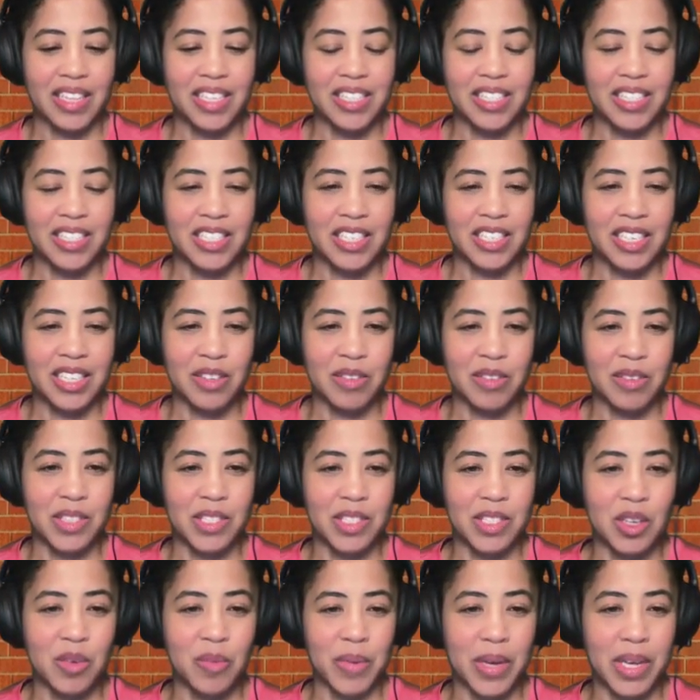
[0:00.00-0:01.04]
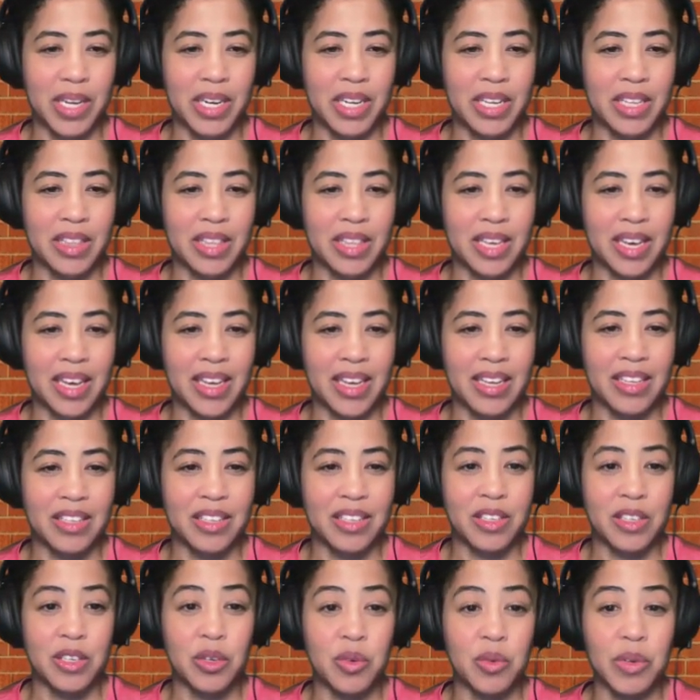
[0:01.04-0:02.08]
they cheat with somebody that
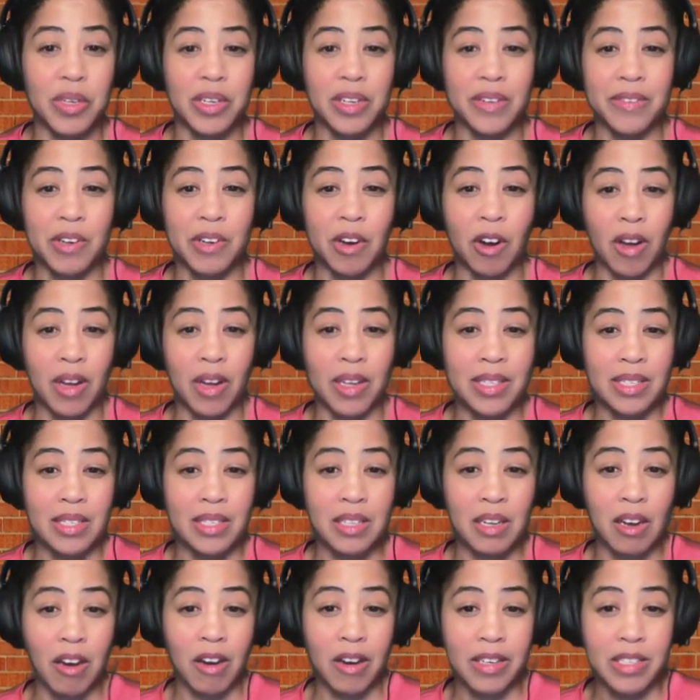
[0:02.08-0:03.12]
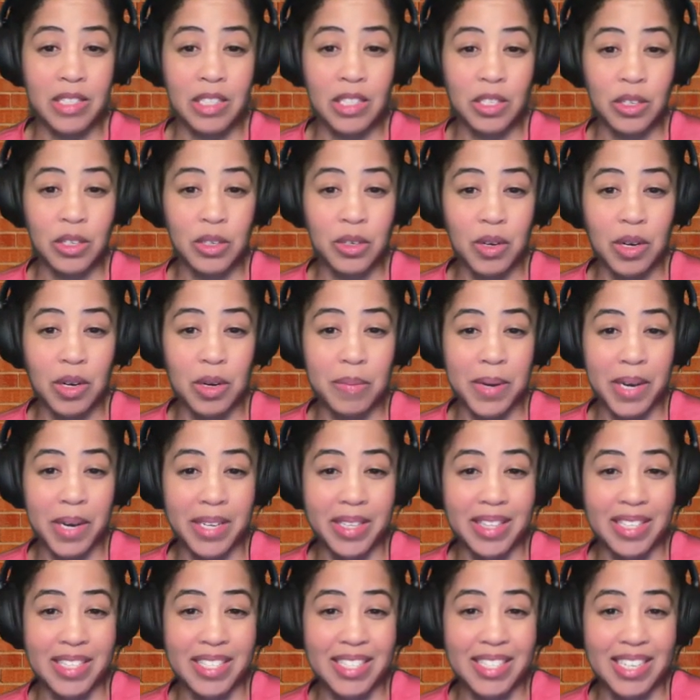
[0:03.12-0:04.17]
you would have gone to talk to about the